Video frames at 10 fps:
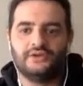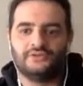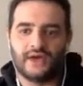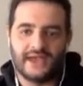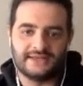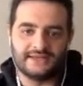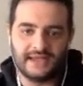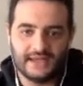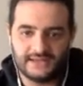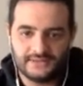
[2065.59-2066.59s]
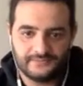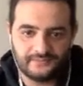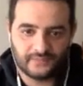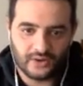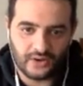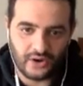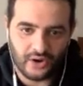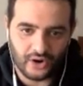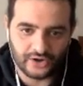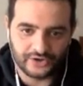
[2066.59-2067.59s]
So I had Cannon,
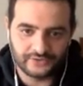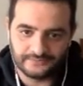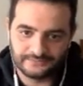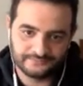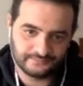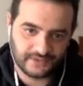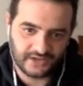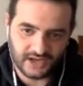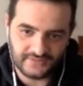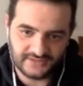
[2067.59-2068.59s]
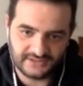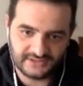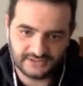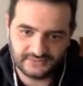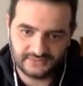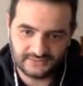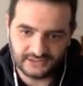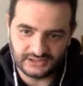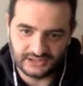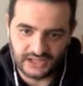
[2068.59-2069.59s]
Harden, Covington,
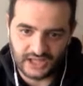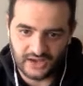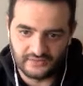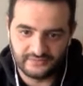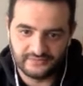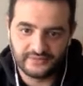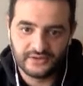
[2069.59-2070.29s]
Love,